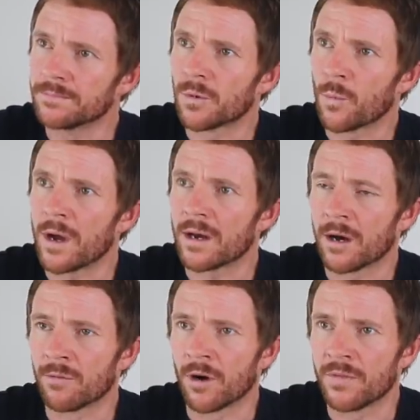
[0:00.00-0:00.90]
when I
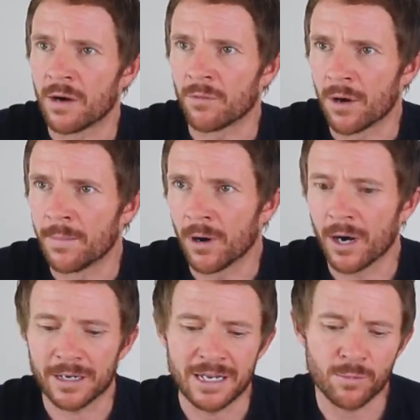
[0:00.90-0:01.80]
rode that road
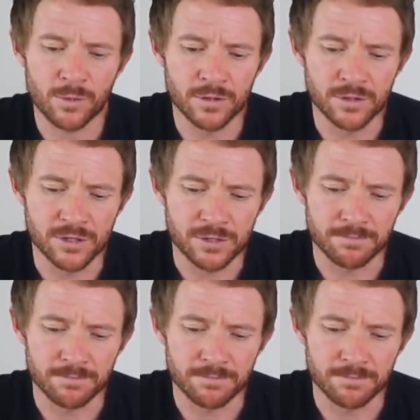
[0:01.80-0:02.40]
bike. It was